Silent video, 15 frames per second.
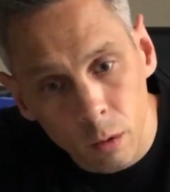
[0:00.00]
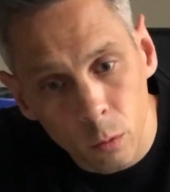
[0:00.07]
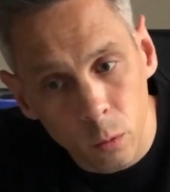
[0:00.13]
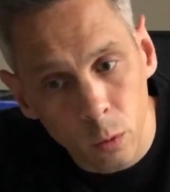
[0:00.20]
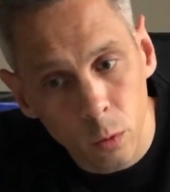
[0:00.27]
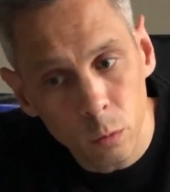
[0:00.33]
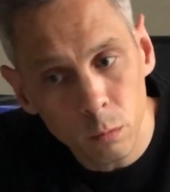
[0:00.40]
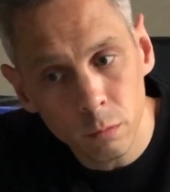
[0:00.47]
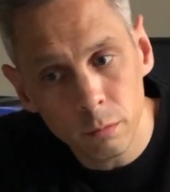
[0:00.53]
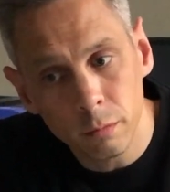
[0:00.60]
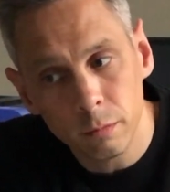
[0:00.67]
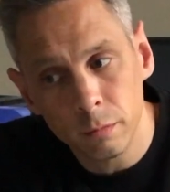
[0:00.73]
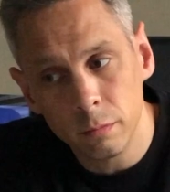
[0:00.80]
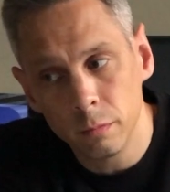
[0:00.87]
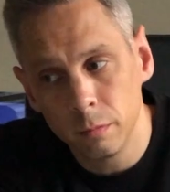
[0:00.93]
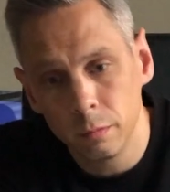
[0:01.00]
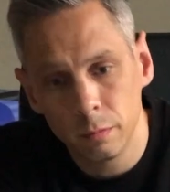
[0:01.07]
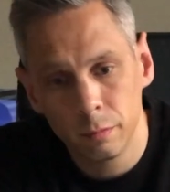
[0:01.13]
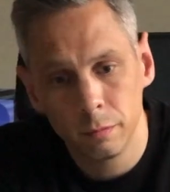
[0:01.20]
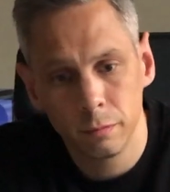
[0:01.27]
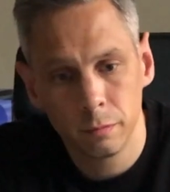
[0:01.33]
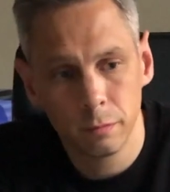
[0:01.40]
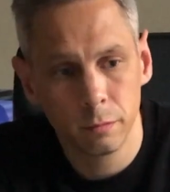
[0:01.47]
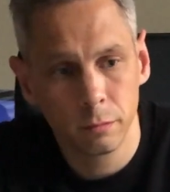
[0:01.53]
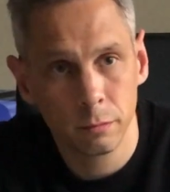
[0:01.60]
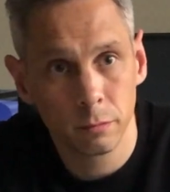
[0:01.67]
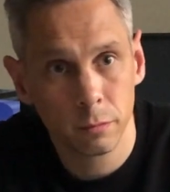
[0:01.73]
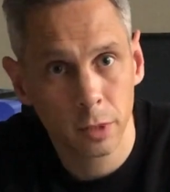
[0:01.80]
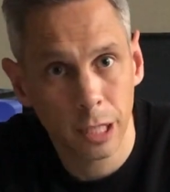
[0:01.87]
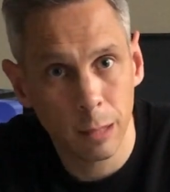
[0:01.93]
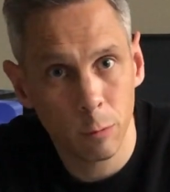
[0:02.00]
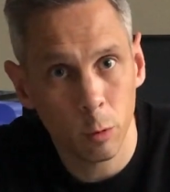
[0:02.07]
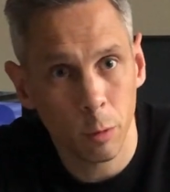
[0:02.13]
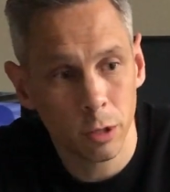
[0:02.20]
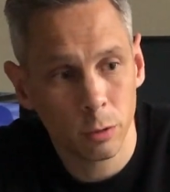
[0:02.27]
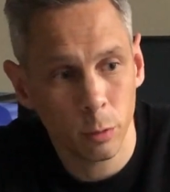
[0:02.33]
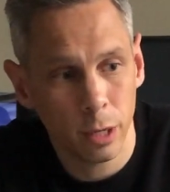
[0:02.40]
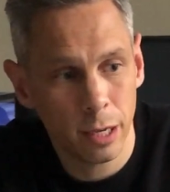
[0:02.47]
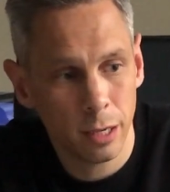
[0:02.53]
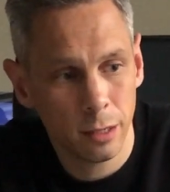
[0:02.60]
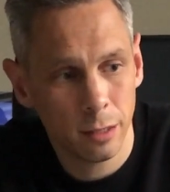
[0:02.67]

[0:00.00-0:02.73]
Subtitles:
Ooh. Table almost went.